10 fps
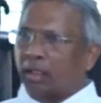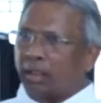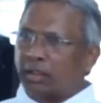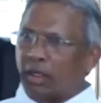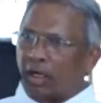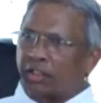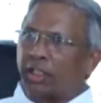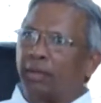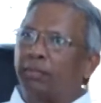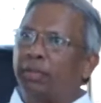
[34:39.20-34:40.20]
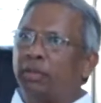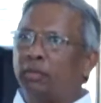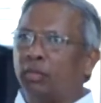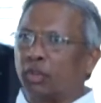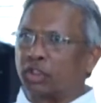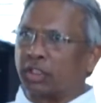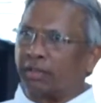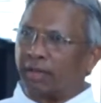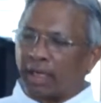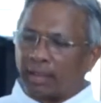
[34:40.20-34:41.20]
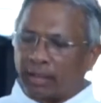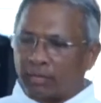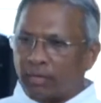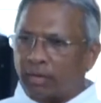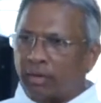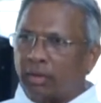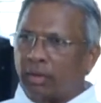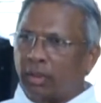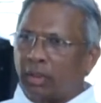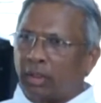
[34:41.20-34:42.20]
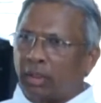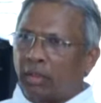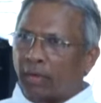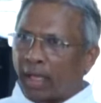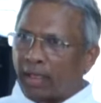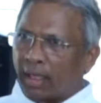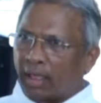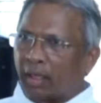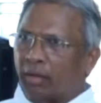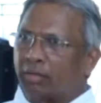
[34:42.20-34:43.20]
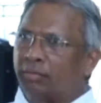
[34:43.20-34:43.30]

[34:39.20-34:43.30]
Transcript: His Lordship, Most Reverend Rajarao,